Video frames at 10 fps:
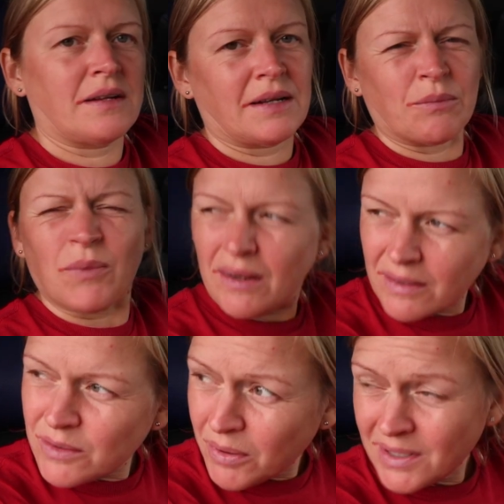like, well,
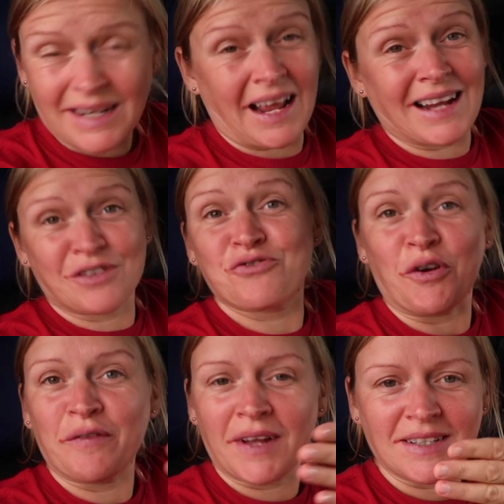to be honest, like, as the
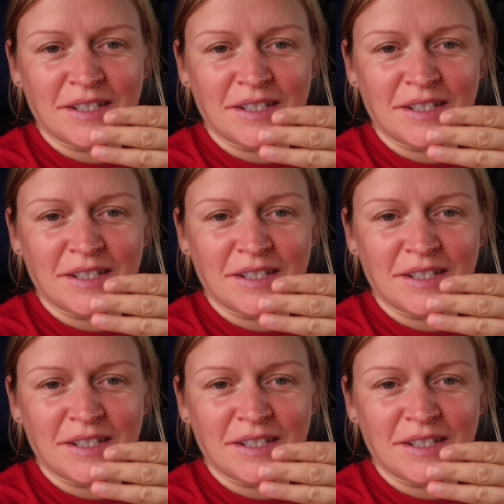crow flies,